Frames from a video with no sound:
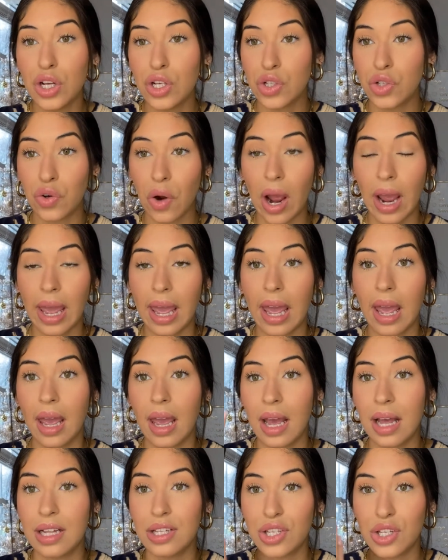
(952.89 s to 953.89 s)
Dry
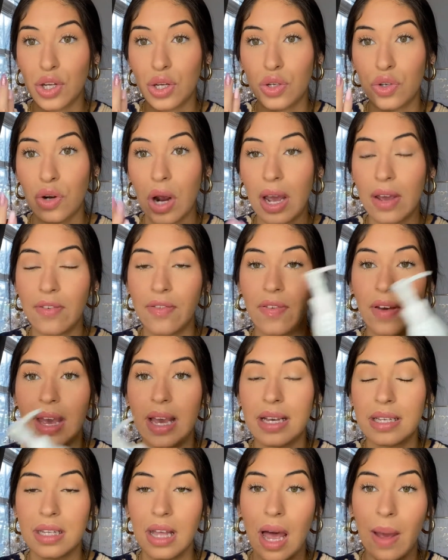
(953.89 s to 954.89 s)
hands, dry
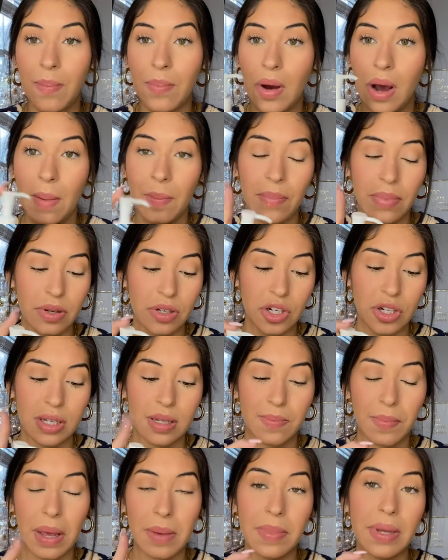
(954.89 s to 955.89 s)
face. I pump
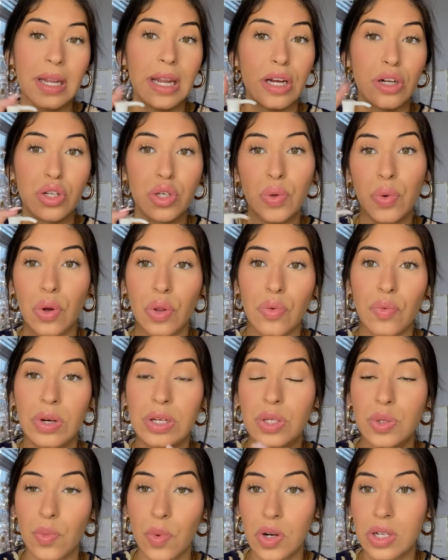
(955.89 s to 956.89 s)
just maybe like 2 or 3
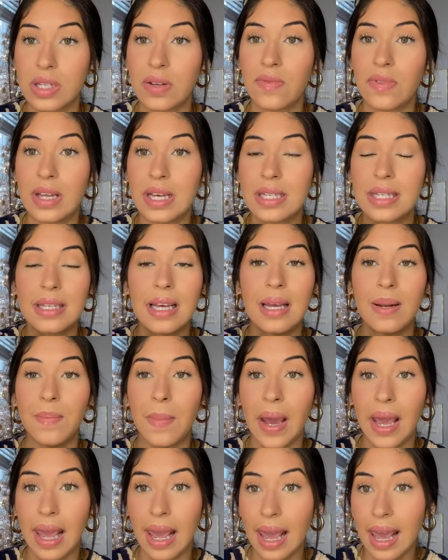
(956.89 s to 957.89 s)
squirts of this in
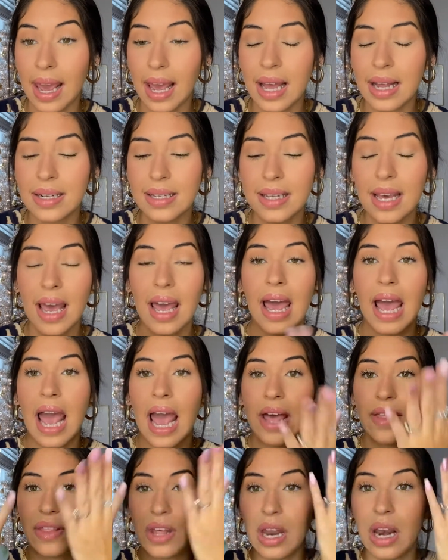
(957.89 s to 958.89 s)
my hand
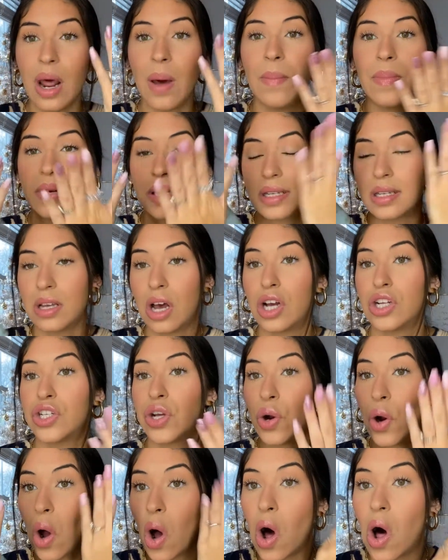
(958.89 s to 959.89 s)
and then massage
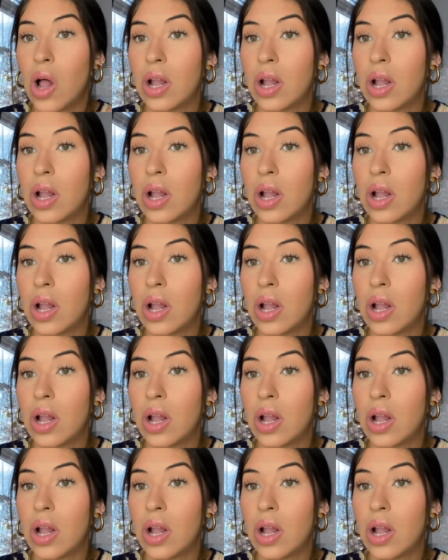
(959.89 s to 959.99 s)
it all